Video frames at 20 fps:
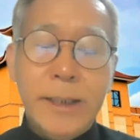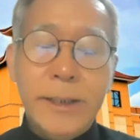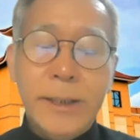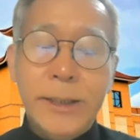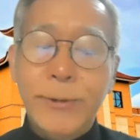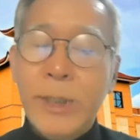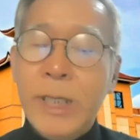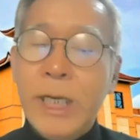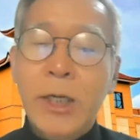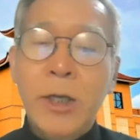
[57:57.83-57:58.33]

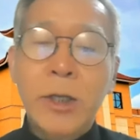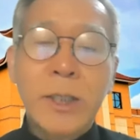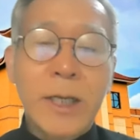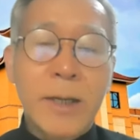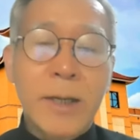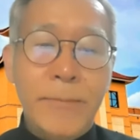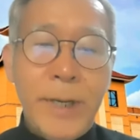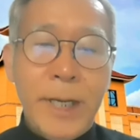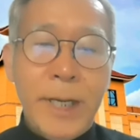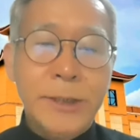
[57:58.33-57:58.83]
we cannot
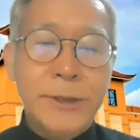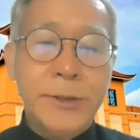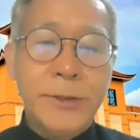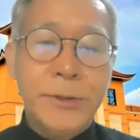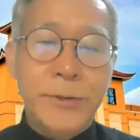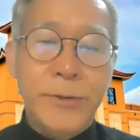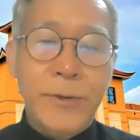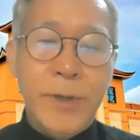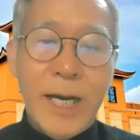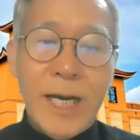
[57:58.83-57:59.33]
compare to
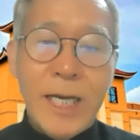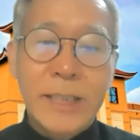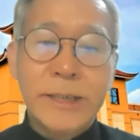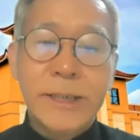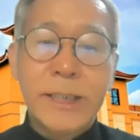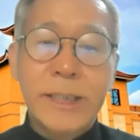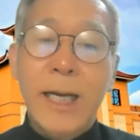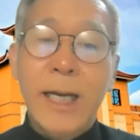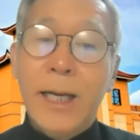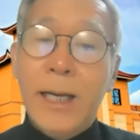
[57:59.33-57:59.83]
you guys.
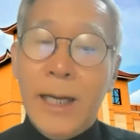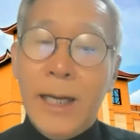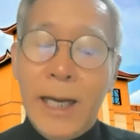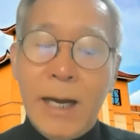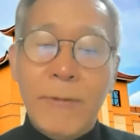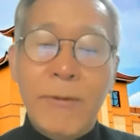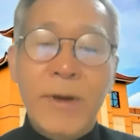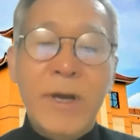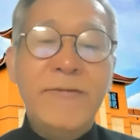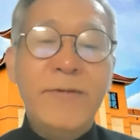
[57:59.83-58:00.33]

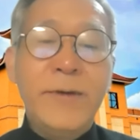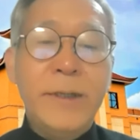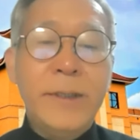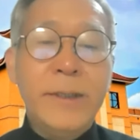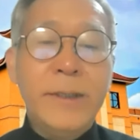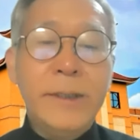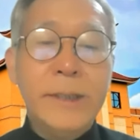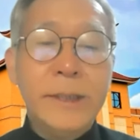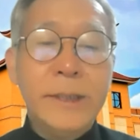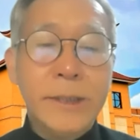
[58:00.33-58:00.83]

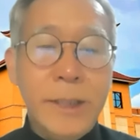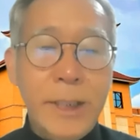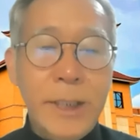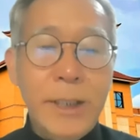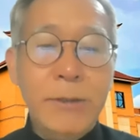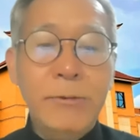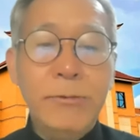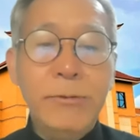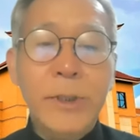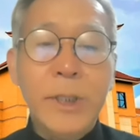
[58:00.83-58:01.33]
However,
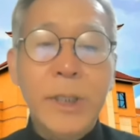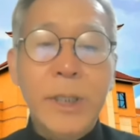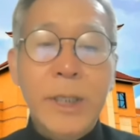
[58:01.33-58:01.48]
still